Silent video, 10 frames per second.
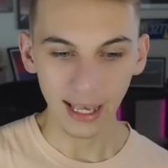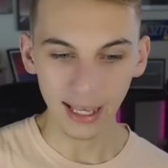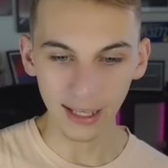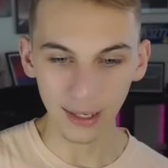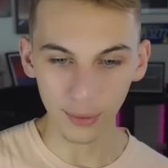
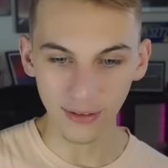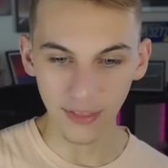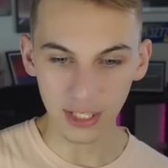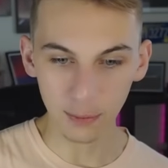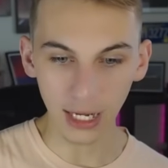We've got this
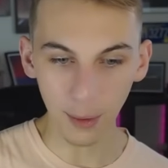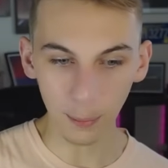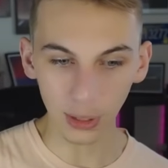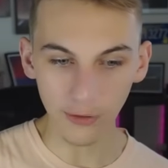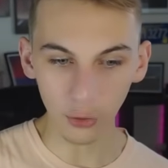big upper
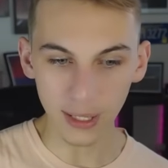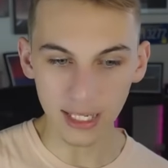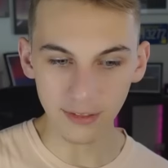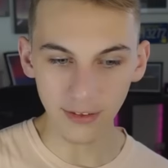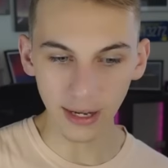level piece
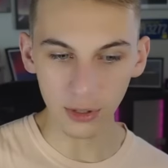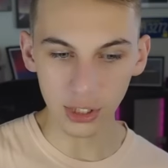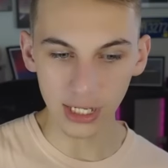of energy,